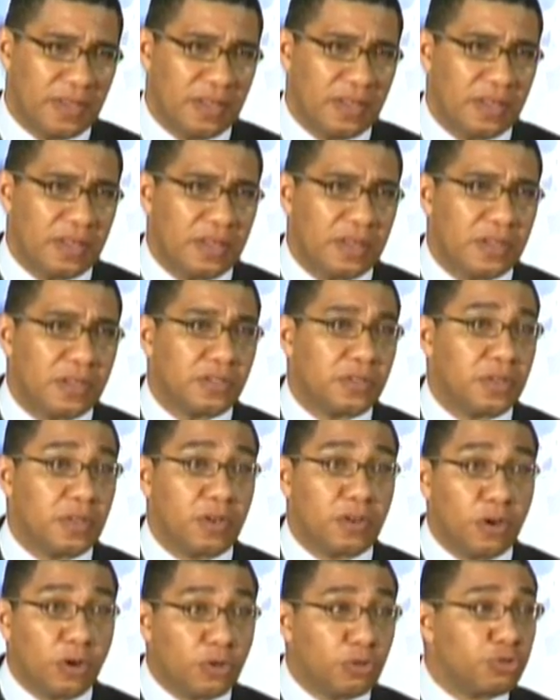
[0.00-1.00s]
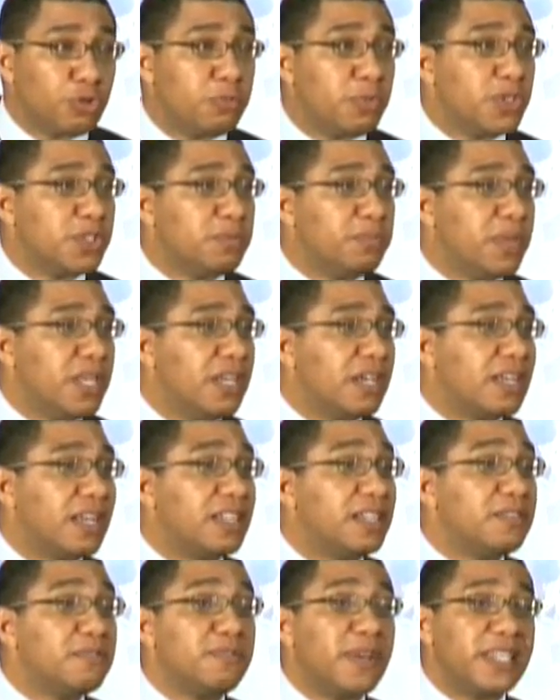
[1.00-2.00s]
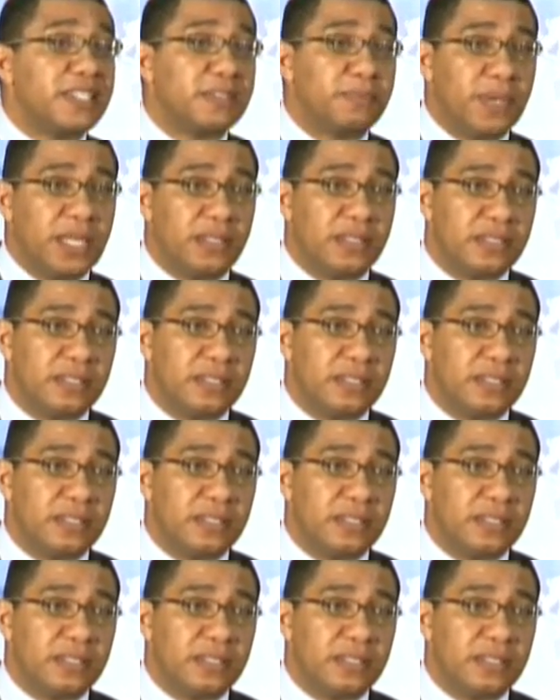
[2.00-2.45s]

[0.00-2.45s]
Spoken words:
So the country must make an investment